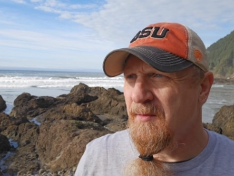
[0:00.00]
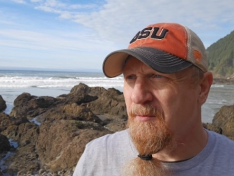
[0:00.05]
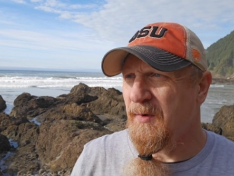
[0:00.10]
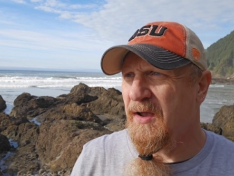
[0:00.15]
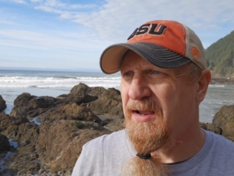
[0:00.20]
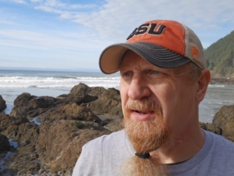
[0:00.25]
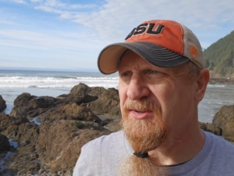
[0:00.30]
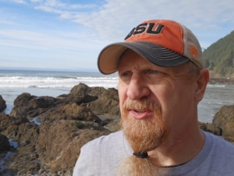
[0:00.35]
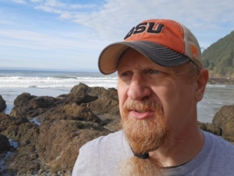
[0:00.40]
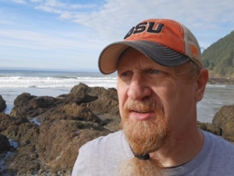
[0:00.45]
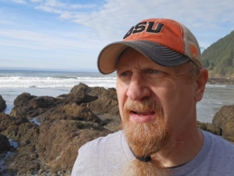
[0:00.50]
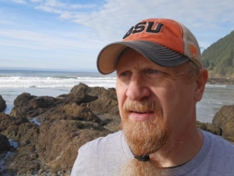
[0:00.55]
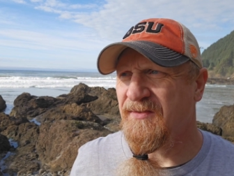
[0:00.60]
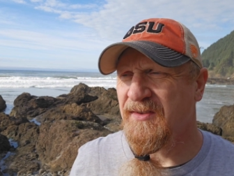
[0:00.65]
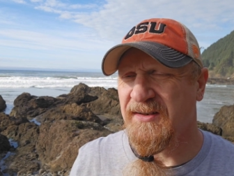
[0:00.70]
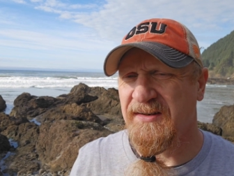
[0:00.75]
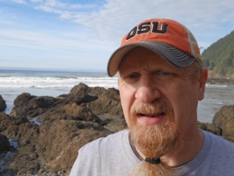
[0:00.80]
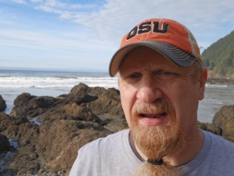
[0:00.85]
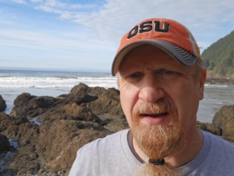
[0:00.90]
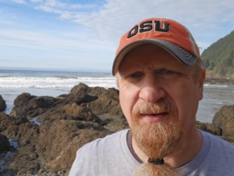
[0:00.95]
my shave of
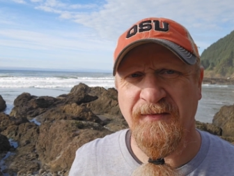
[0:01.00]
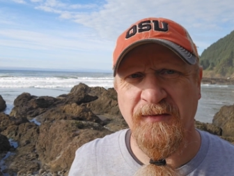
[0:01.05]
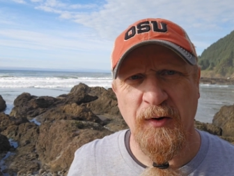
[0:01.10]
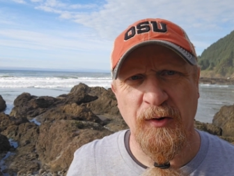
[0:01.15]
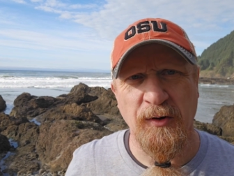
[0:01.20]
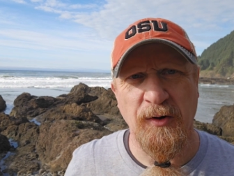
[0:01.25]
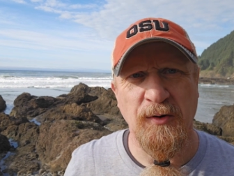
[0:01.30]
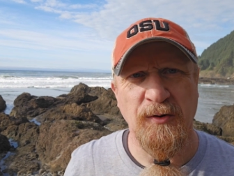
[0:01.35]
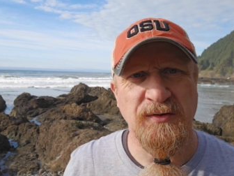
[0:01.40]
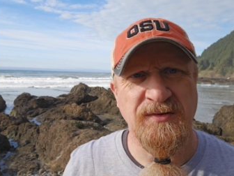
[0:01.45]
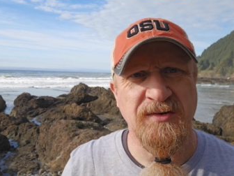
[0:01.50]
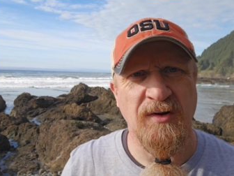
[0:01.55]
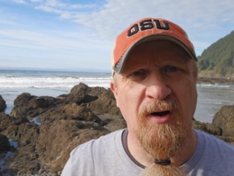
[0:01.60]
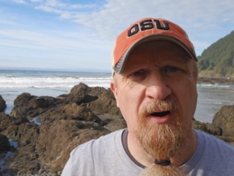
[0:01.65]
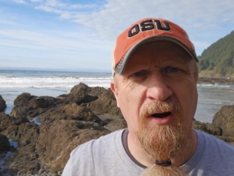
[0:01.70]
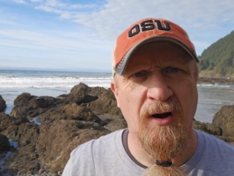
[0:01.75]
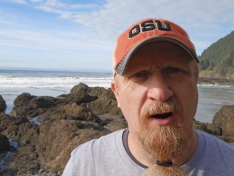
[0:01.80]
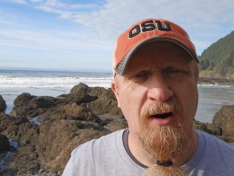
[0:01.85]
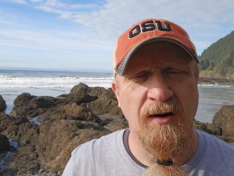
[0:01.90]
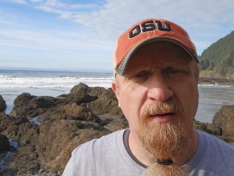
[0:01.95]
the day photos
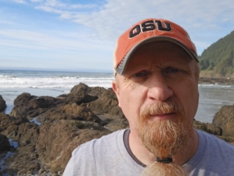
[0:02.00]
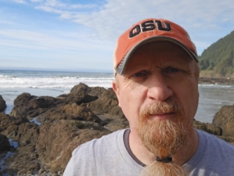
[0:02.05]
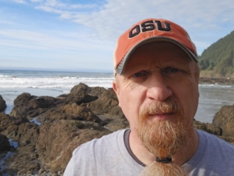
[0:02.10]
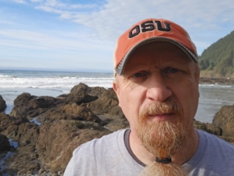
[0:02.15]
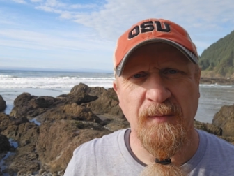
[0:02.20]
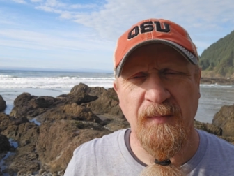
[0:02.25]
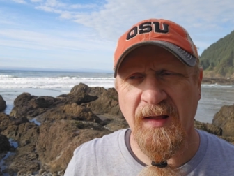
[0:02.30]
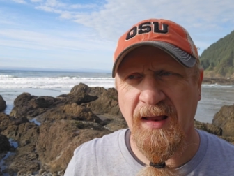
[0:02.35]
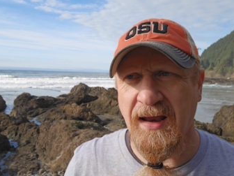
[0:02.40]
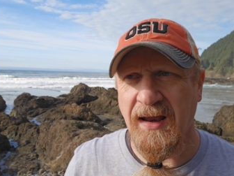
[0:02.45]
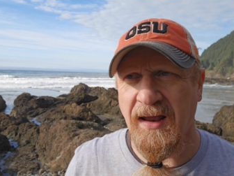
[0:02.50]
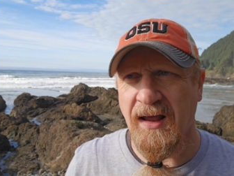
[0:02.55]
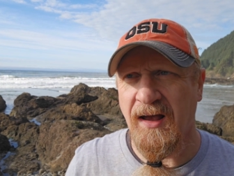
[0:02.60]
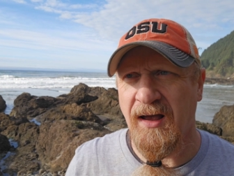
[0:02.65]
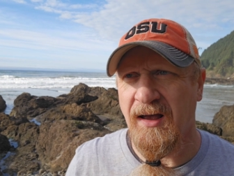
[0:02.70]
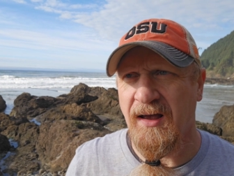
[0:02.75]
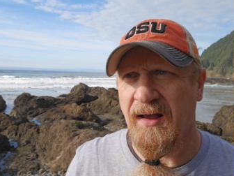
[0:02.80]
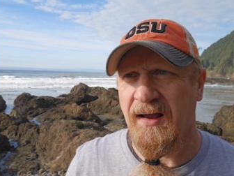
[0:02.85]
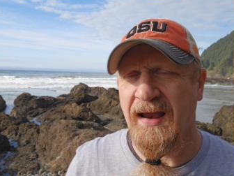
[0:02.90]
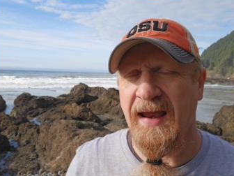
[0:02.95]
are
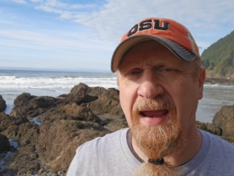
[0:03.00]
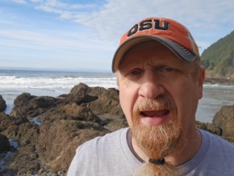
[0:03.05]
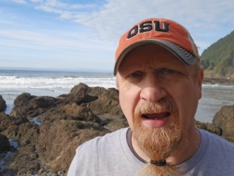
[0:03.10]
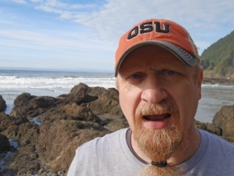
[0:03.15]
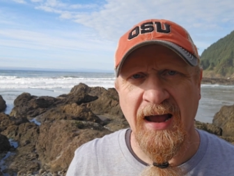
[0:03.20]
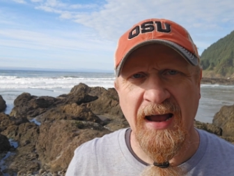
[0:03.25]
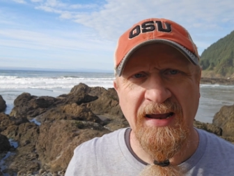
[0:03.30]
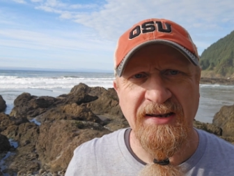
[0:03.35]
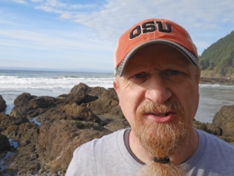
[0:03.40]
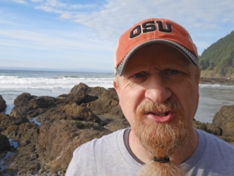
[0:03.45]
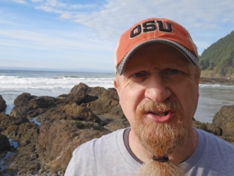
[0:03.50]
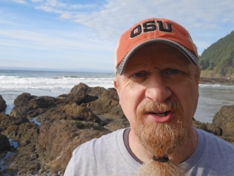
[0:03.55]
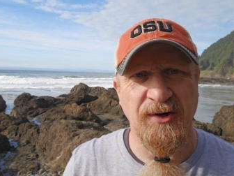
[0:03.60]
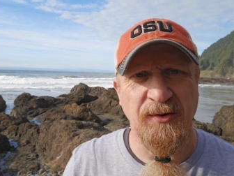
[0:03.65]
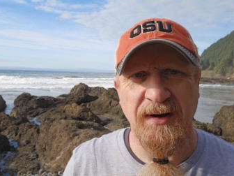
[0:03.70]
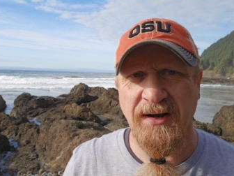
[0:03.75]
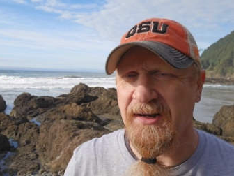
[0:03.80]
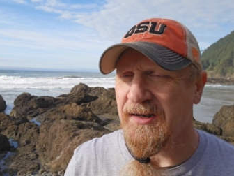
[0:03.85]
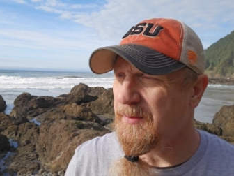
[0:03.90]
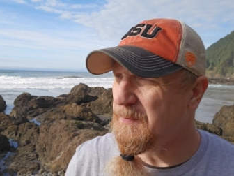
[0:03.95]
uh, AI
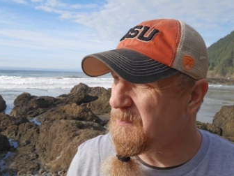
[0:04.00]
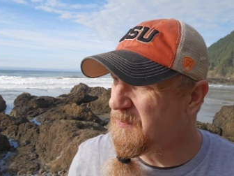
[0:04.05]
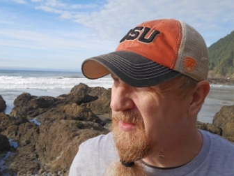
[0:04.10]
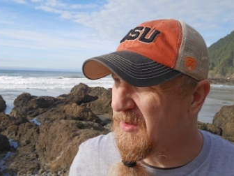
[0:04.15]
generated.